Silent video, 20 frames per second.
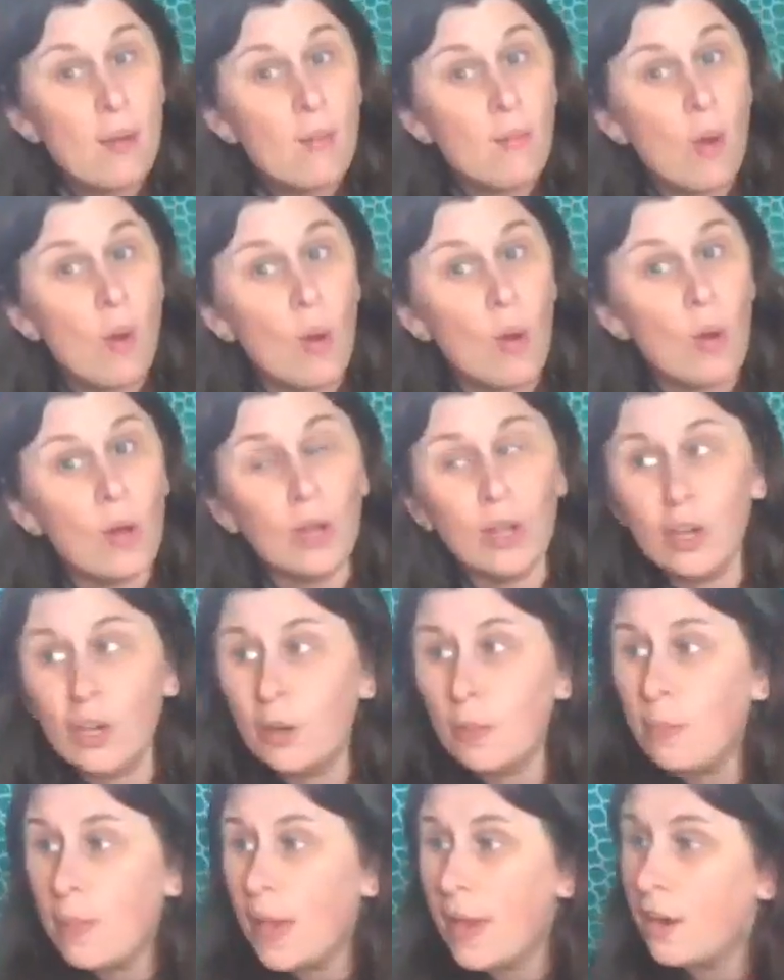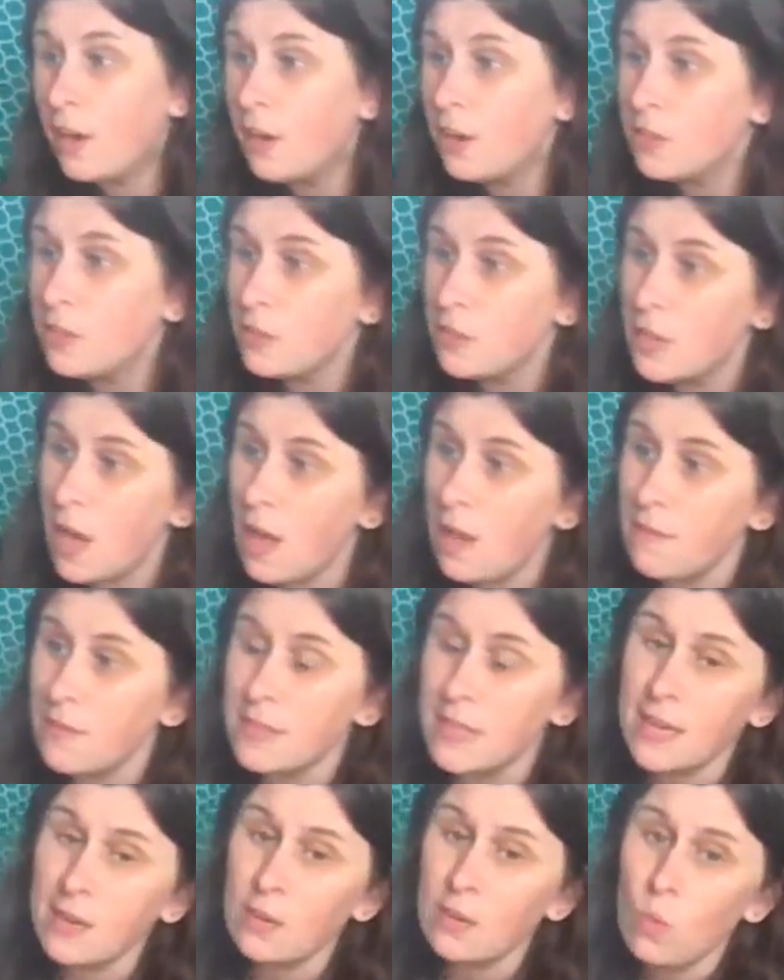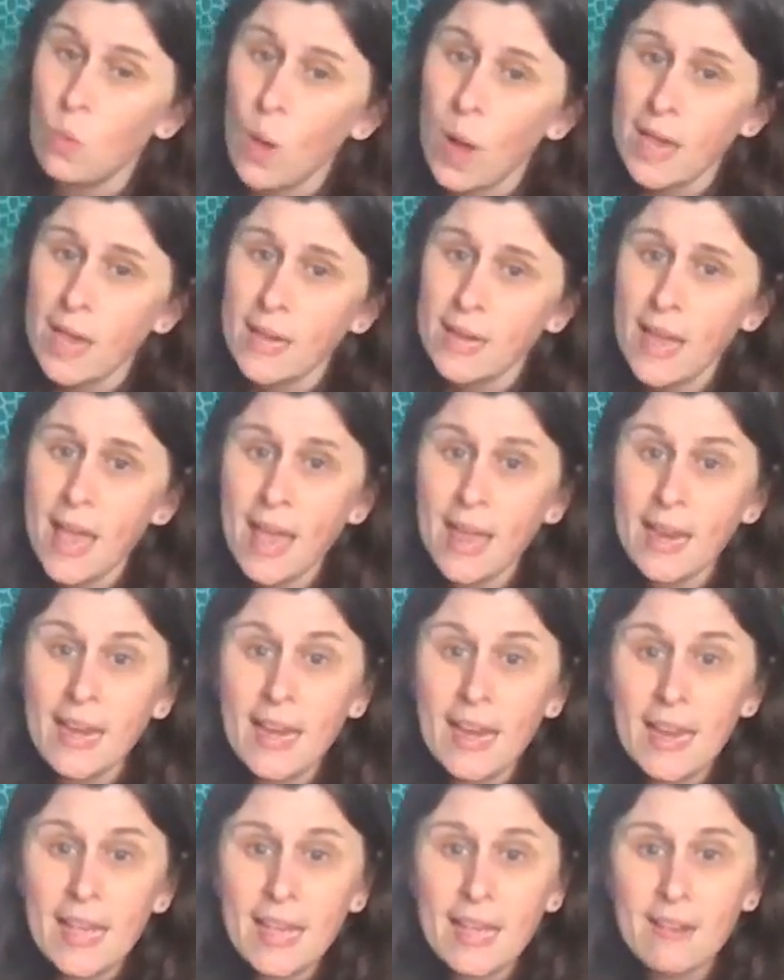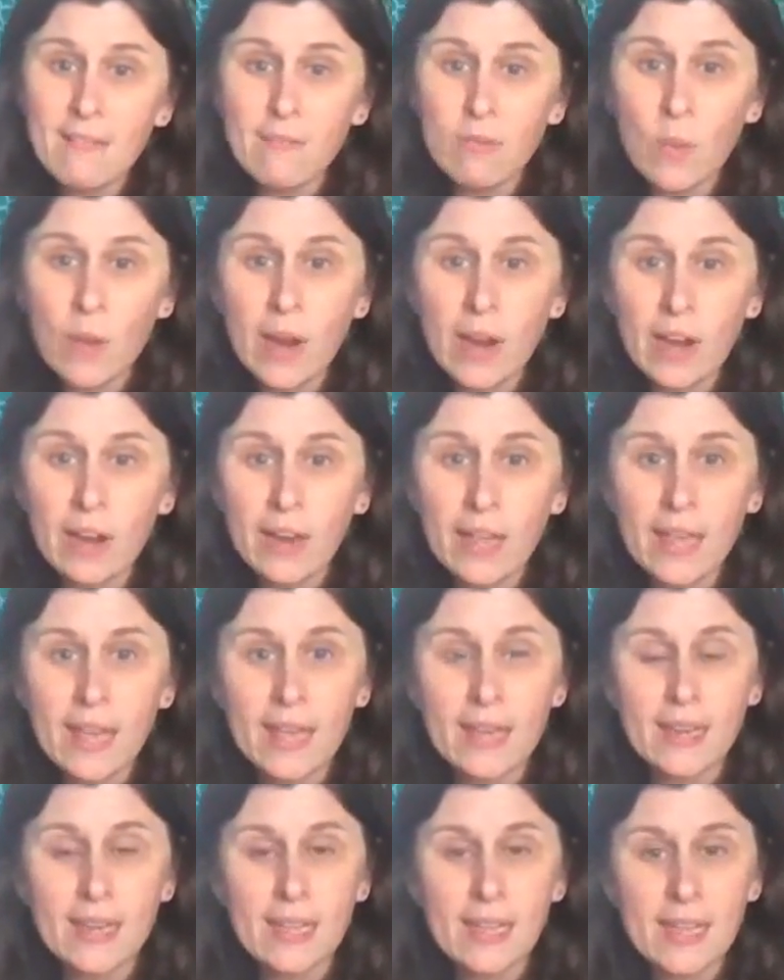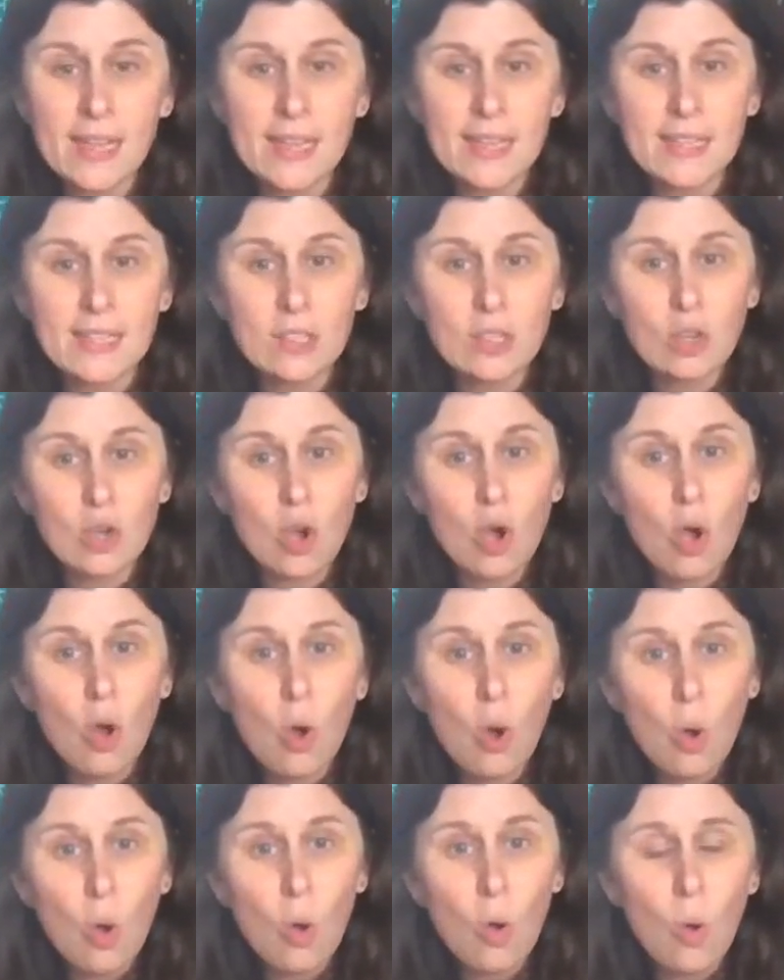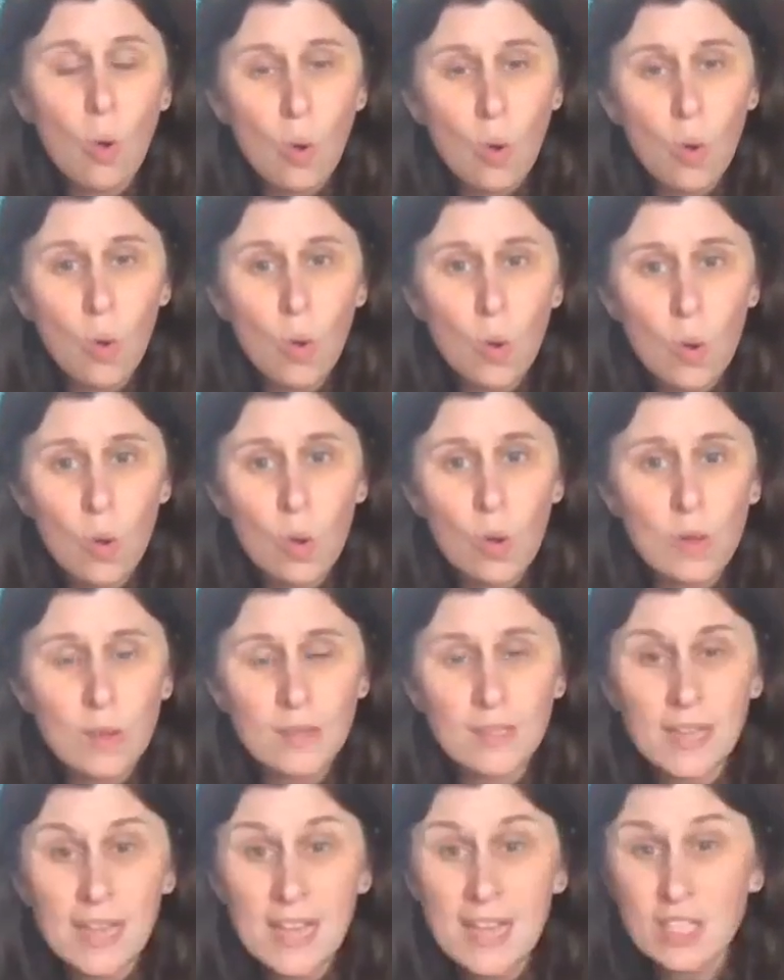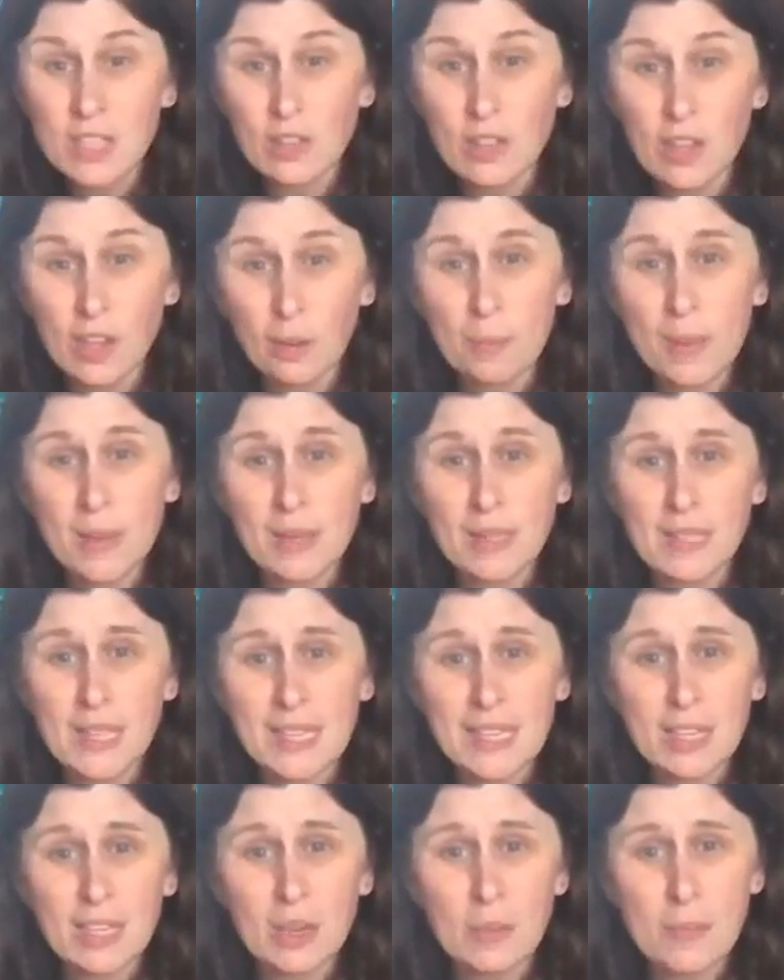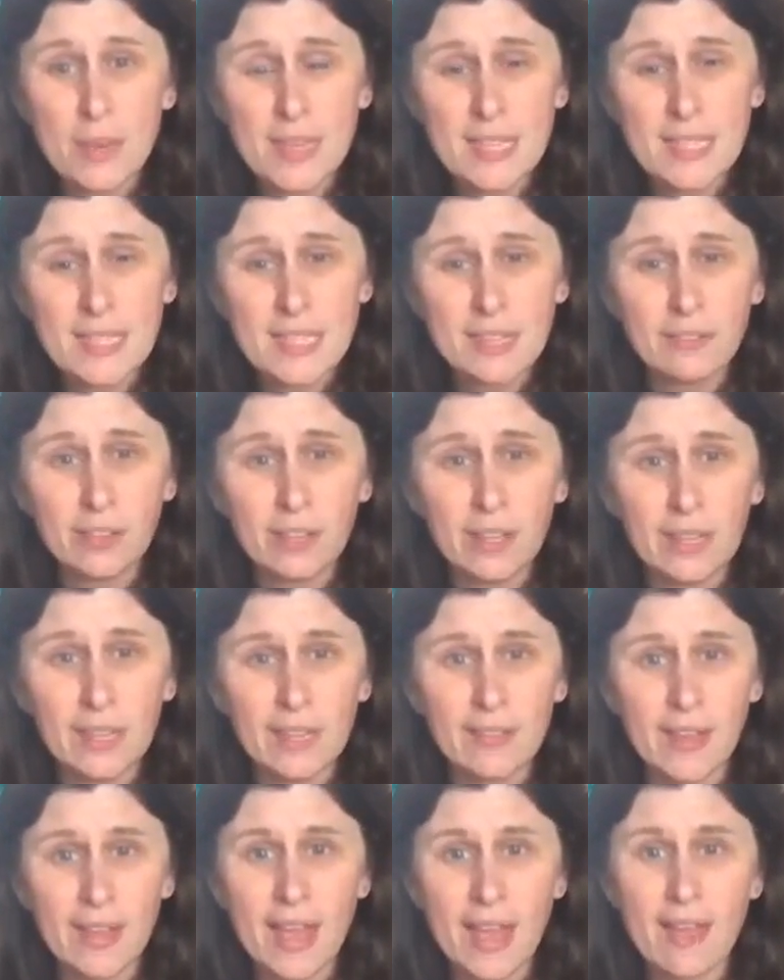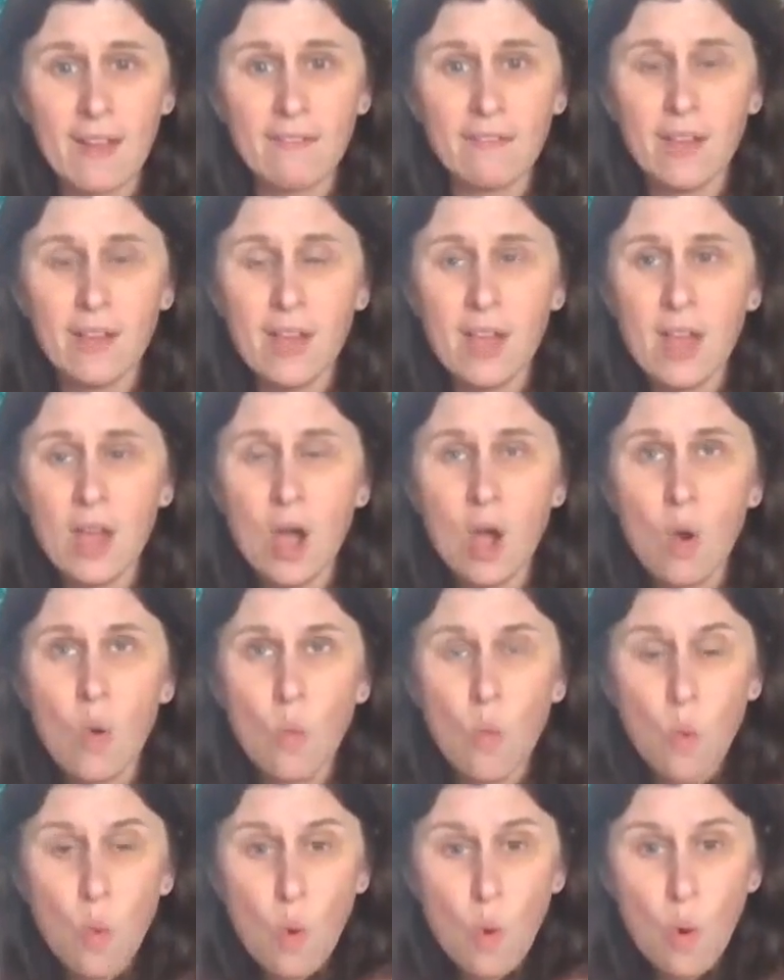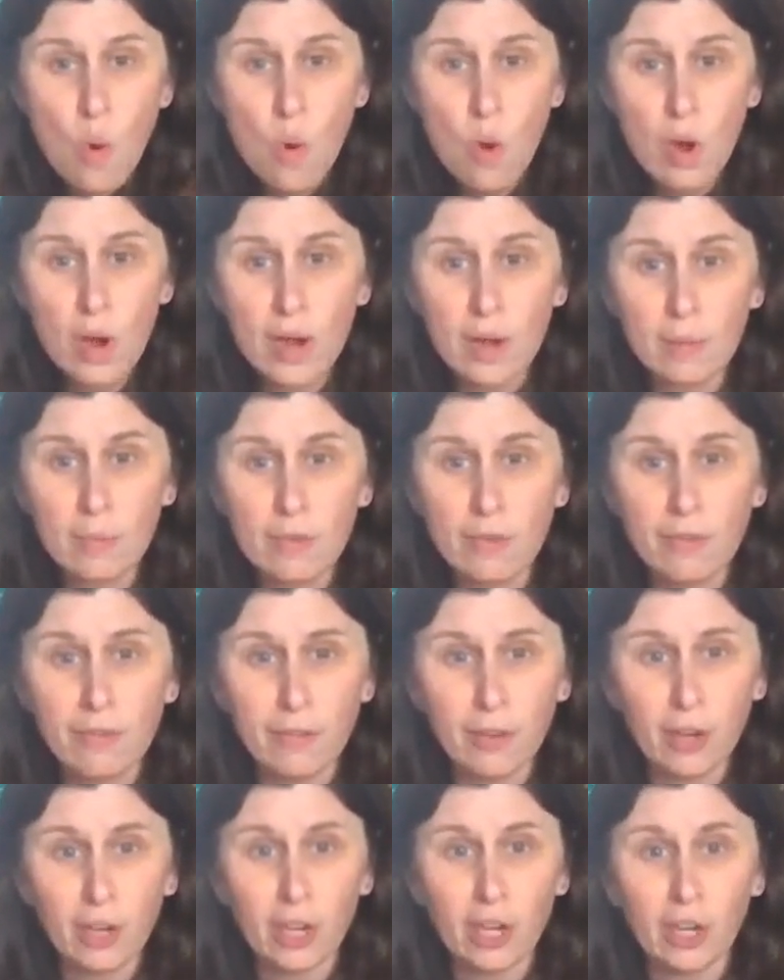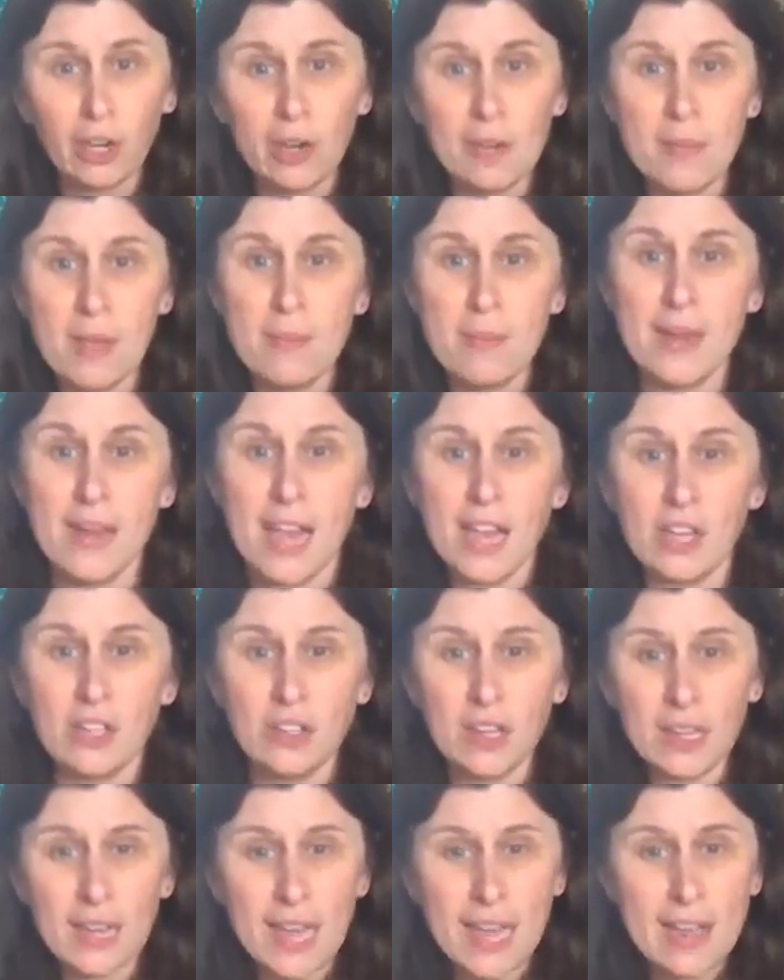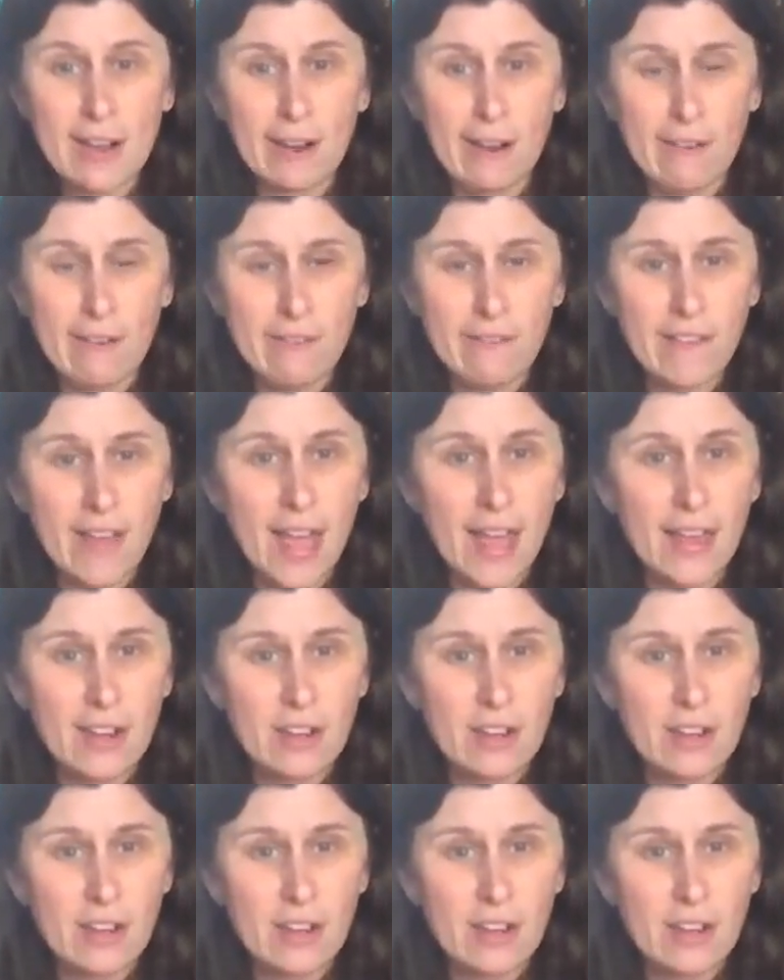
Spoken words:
Polar bears are soft and white and live where it is cold. So they're built a little bit differently. They have warm fur and maybe an extra layer of fat